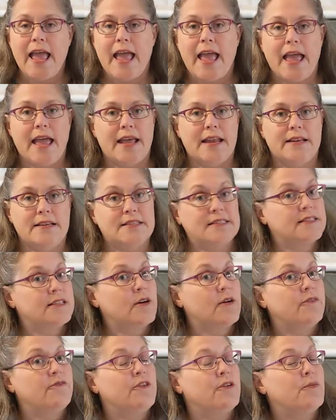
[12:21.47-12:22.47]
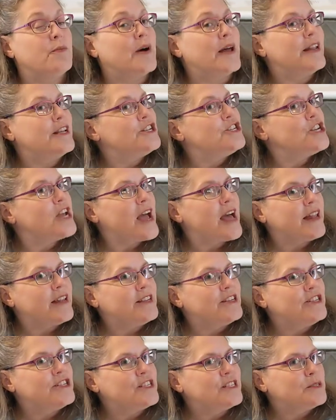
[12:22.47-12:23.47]
And so if you want a
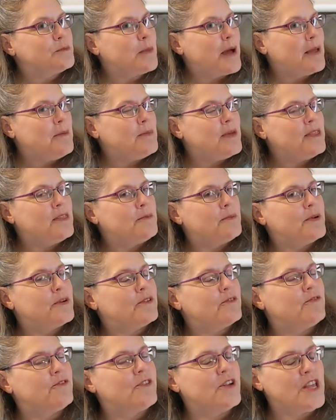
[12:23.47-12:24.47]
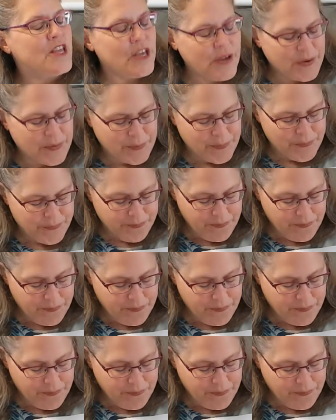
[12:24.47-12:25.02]
challenge, this might be the book for you.